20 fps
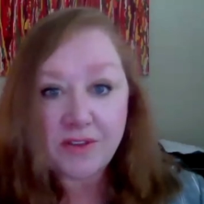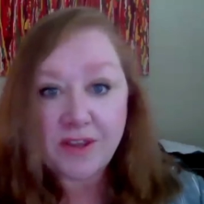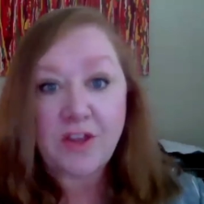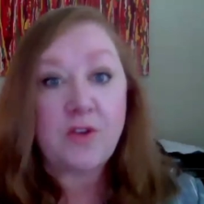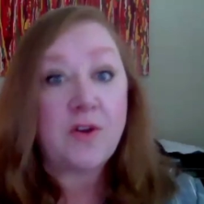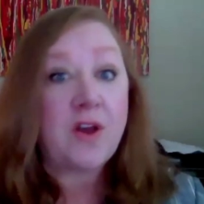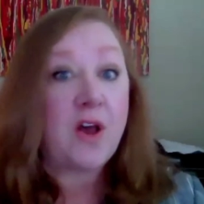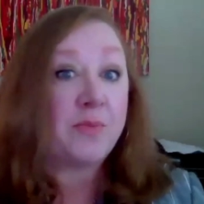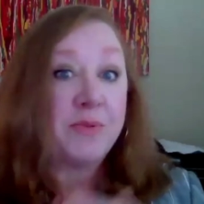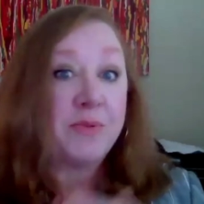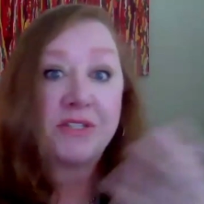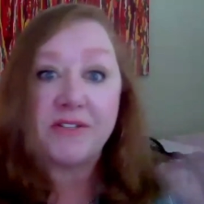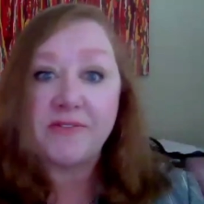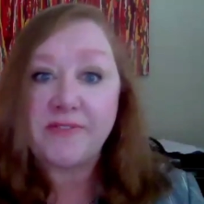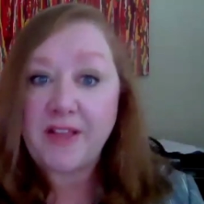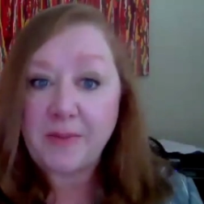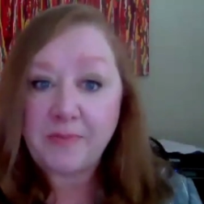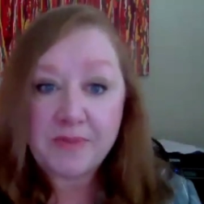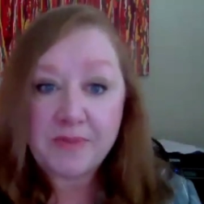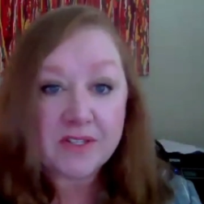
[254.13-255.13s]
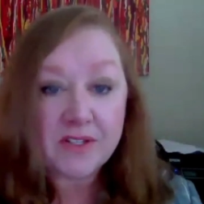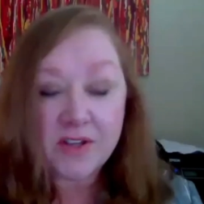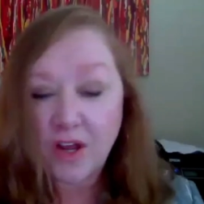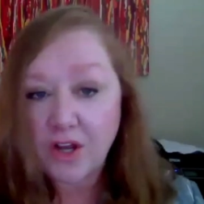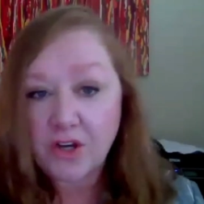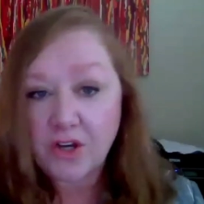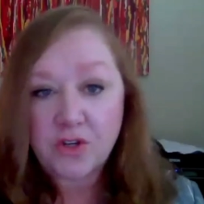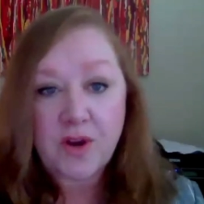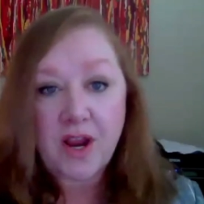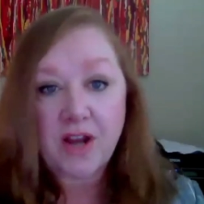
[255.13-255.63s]
Can you help us develop this
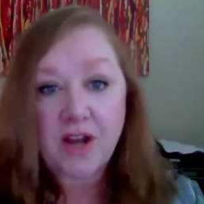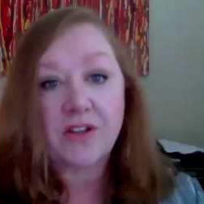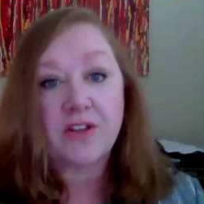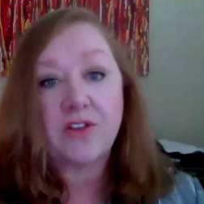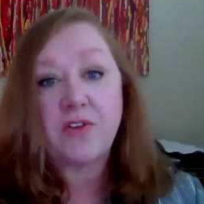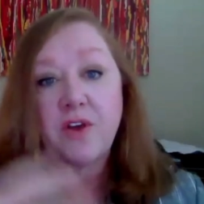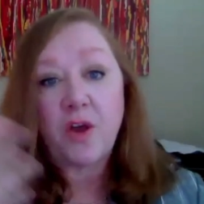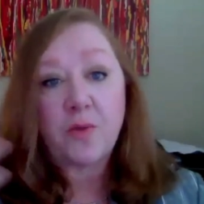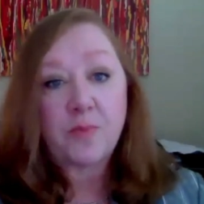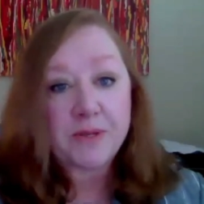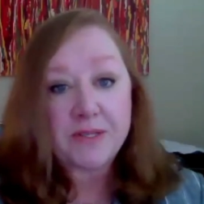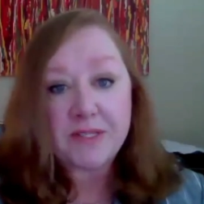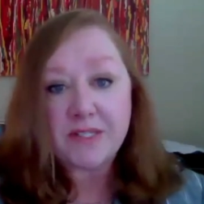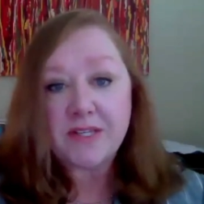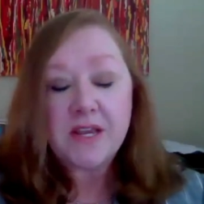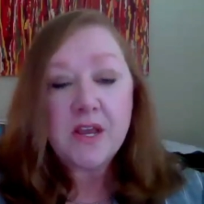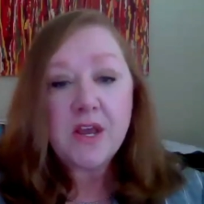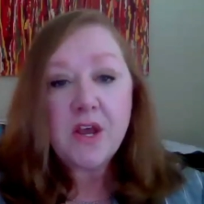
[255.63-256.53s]
contract? Can you help us